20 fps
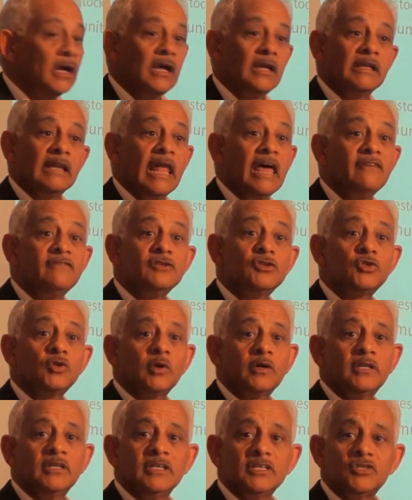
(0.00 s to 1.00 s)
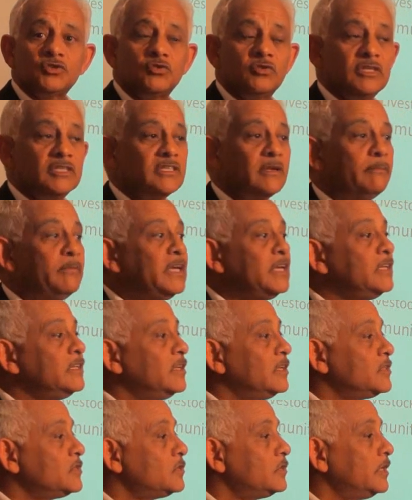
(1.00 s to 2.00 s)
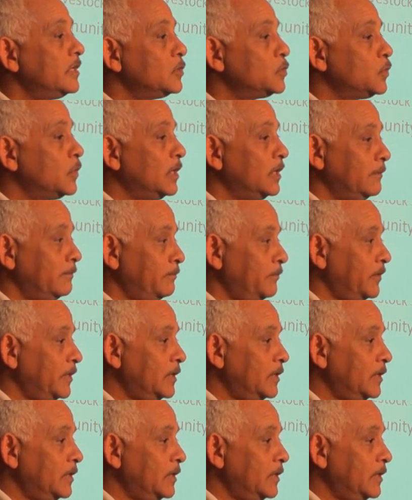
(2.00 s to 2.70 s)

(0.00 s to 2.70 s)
And livestock industry is a big industry as well